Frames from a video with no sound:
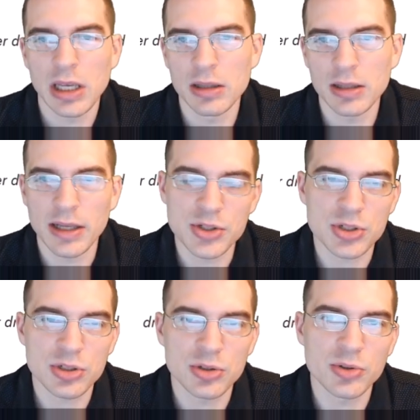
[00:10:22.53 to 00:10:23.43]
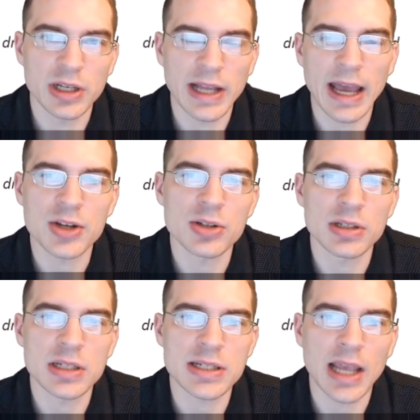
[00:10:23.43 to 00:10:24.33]
unless you can
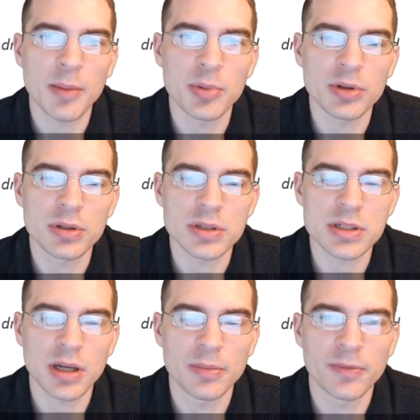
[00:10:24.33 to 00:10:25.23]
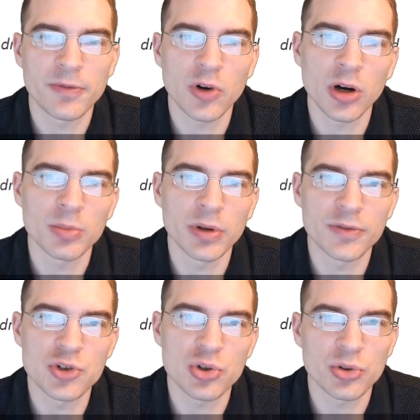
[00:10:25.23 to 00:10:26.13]
actually sample some form
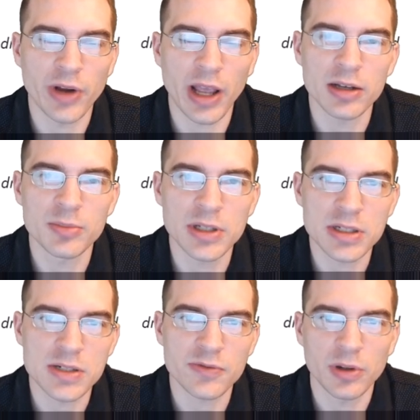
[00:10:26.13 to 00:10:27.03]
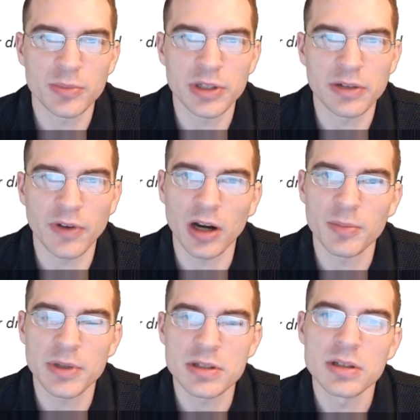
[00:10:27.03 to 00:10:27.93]
of true randomness from the
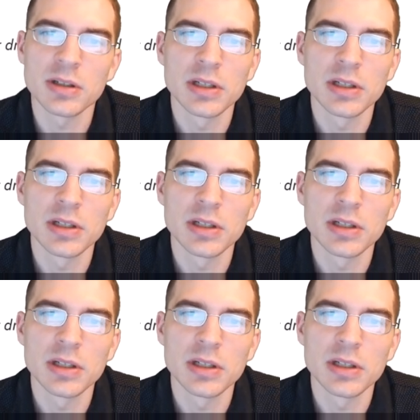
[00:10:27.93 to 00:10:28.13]
environment.